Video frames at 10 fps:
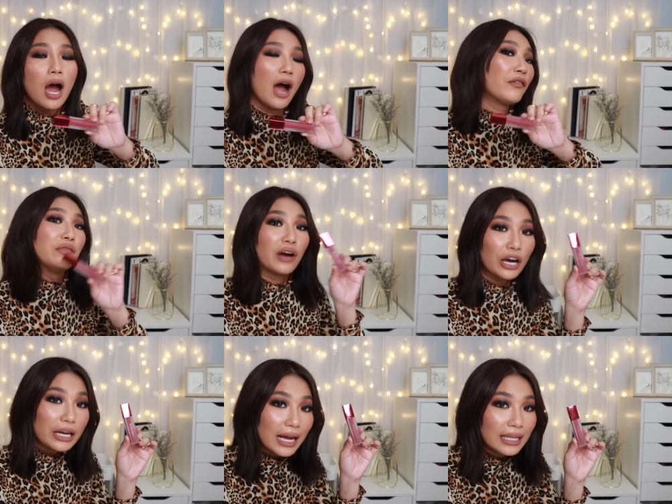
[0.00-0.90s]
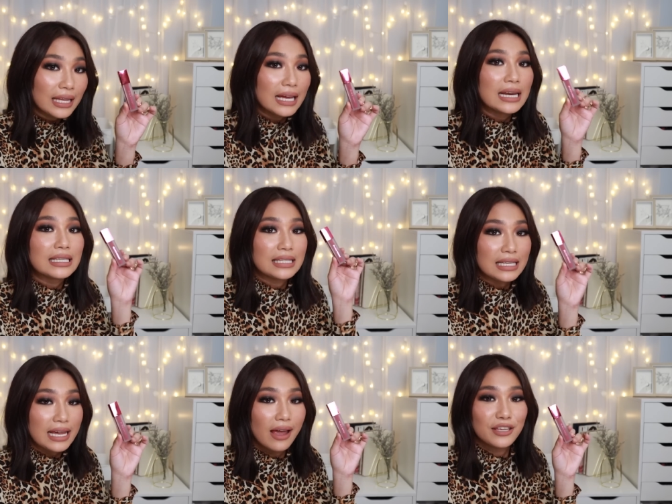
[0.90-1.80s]
a variant in
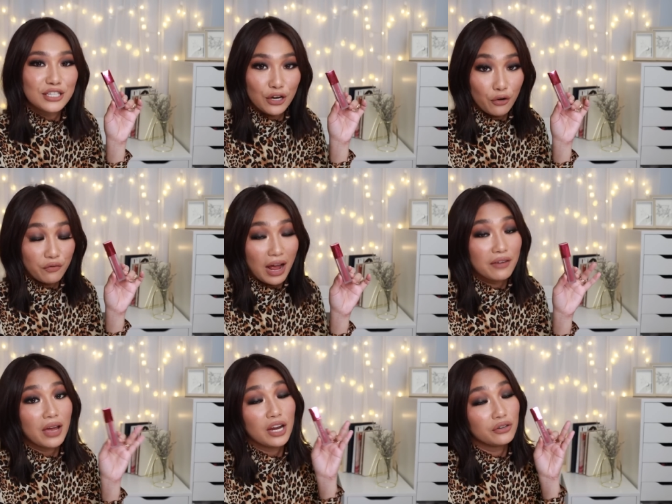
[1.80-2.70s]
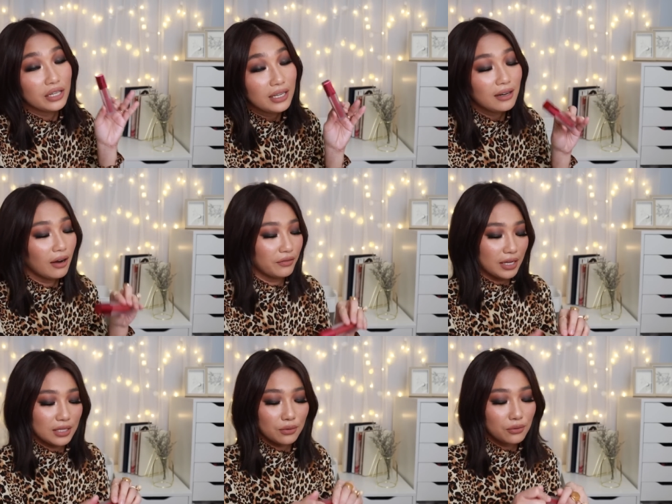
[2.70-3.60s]
C05. I really love
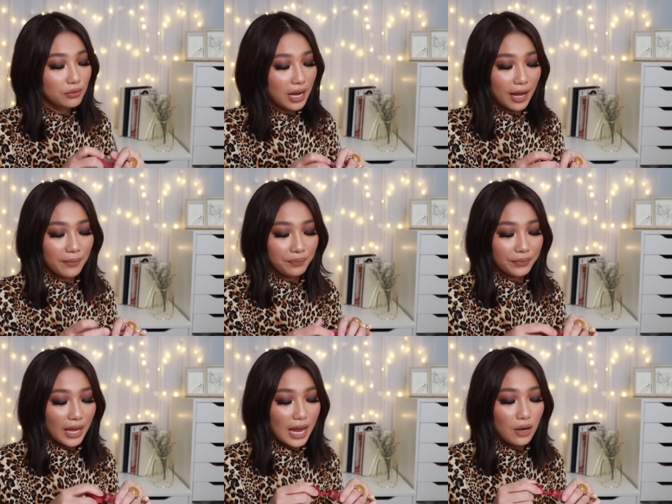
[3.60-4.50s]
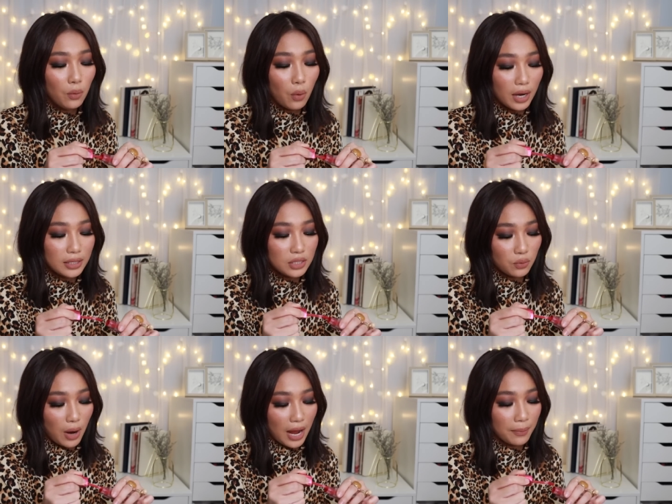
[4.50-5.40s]
this. Una, in one
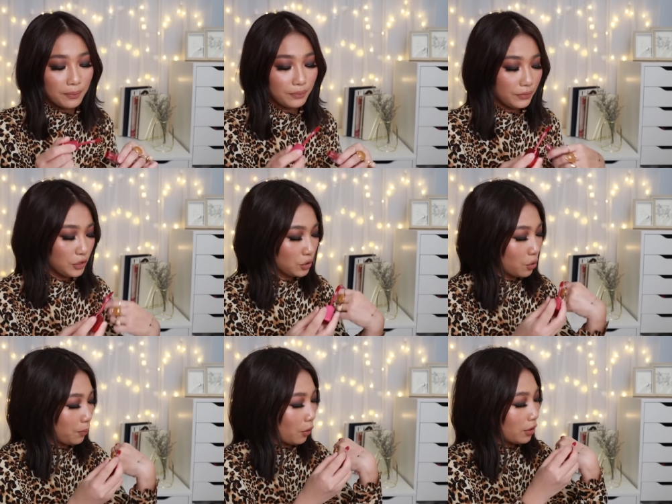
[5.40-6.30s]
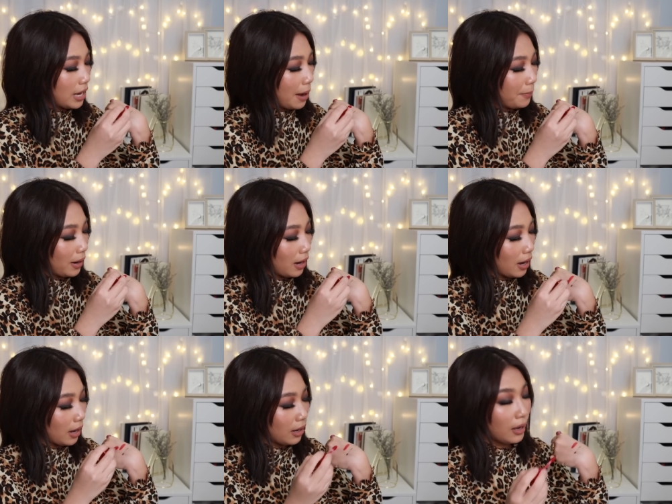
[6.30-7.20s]
swipe, Diyos ko po,
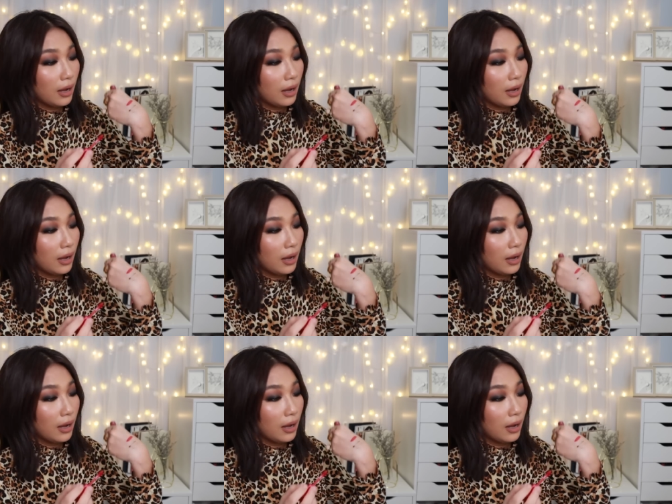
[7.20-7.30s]
napaka